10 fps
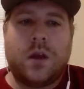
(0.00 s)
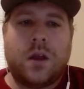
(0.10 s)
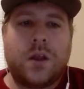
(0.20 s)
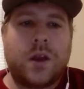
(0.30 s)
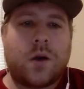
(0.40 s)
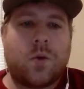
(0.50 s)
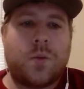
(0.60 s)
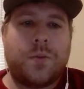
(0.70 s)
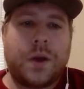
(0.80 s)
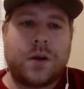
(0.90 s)
Then you got
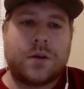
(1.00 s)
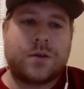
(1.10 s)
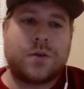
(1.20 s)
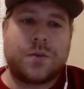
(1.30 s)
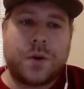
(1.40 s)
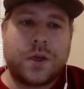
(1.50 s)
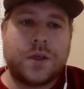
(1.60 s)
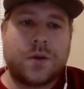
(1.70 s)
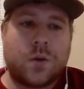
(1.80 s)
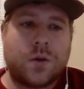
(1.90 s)
Roman Pierce, who's a pretty
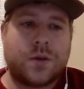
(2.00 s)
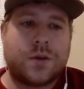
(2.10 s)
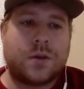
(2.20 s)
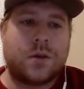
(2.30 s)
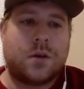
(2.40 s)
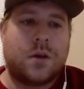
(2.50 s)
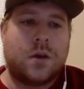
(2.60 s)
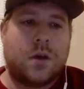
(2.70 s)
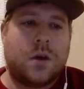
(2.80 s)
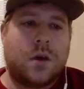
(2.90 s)
decent horse.
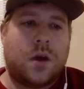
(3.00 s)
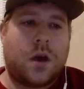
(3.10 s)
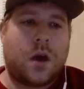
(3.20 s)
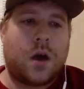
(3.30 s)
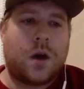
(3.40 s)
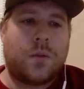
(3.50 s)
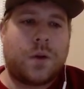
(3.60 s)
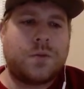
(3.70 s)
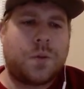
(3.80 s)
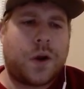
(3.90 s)

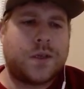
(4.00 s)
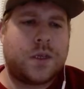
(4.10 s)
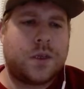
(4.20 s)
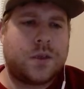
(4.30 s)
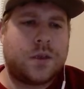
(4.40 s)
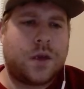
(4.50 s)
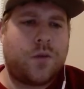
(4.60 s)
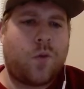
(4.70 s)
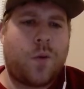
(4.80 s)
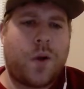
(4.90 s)
I'm surprised he doesn't have
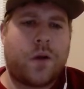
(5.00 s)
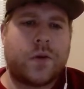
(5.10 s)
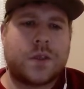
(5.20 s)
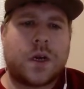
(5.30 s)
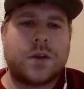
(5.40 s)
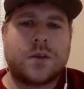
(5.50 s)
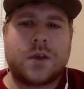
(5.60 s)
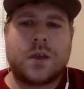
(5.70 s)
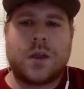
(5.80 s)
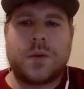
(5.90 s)
more profits, honestly.
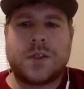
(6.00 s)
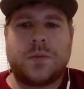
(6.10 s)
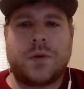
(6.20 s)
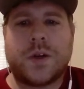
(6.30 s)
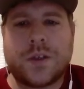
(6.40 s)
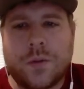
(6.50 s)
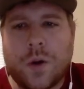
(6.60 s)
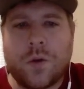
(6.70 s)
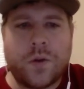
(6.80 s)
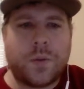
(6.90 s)
They must have been racing him all
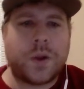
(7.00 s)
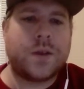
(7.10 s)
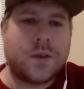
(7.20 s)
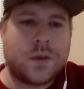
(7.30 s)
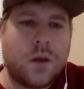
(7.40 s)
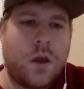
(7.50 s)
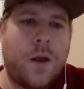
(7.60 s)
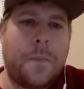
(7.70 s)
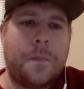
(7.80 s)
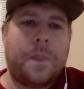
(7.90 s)
over the place.
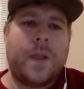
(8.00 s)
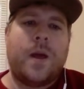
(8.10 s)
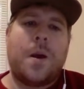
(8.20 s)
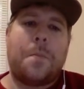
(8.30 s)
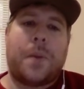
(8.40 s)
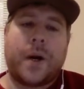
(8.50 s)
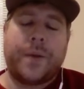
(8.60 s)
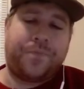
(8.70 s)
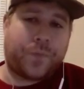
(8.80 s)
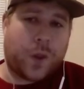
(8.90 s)
But,
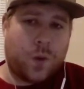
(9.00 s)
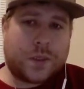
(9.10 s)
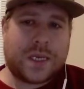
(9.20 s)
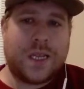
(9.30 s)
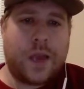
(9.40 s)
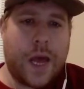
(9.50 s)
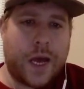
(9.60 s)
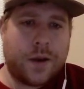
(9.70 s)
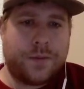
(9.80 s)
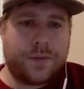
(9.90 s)
once again,
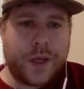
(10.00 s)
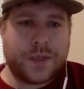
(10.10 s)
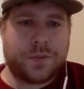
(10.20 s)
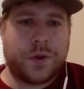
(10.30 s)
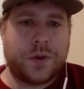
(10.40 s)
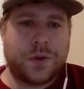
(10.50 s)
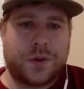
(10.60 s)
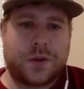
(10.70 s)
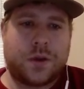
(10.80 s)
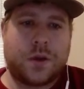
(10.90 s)
Dad has
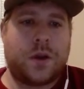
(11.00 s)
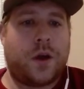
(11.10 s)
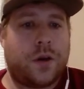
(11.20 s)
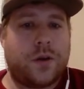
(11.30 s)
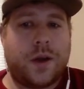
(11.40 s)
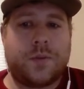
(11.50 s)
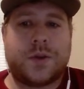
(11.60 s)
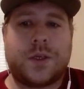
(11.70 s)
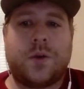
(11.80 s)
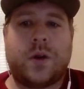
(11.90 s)
produced another
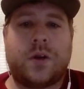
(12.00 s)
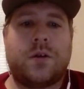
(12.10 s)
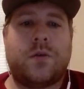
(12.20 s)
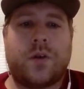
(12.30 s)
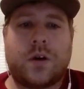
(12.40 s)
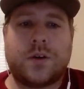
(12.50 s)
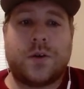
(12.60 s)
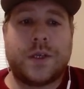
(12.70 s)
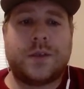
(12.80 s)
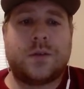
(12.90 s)
10% winner over 100
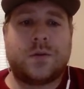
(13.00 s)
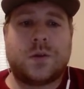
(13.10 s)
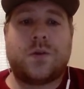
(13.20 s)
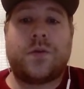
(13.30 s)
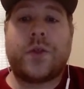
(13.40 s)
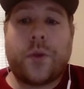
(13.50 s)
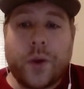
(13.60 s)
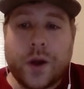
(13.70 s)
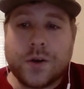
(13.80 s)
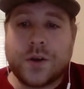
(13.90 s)
races. This one's over
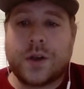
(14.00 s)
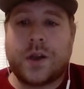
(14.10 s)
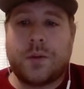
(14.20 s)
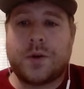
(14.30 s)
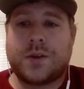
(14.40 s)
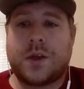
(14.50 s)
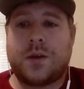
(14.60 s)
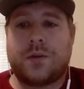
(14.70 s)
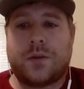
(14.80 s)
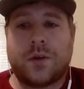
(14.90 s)
300. 10%,
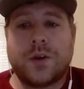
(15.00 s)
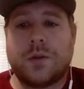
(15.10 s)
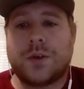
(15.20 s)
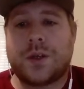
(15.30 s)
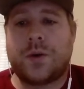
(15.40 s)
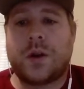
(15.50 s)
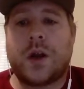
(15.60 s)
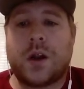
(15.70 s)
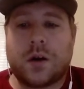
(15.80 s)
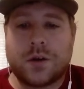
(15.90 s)
13% winner at
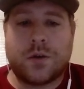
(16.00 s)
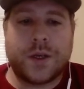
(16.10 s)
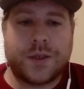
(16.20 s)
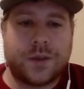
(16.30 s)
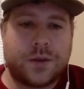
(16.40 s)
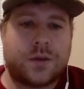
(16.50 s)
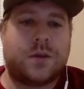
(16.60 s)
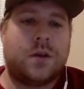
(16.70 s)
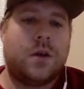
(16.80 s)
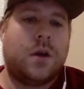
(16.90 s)
100 races.
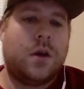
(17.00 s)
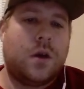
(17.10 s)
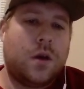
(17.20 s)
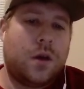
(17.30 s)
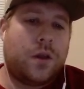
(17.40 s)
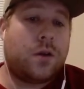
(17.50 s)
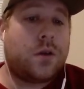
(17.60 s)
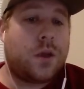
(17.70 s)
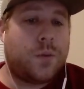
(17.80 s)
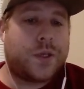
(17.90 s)

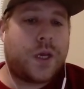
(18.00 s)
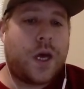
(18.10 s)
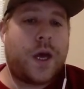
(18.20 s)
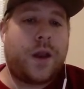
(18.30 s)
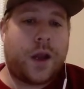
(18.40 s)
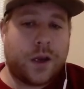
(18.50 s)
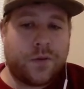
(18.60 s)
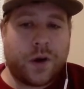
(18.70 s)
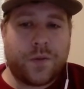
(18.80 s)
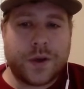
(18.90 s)
13% at
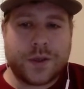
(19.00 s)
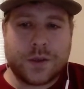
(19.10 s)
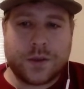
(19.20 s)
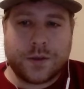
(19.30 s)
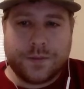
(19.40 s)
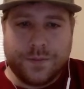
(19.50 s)
95 races.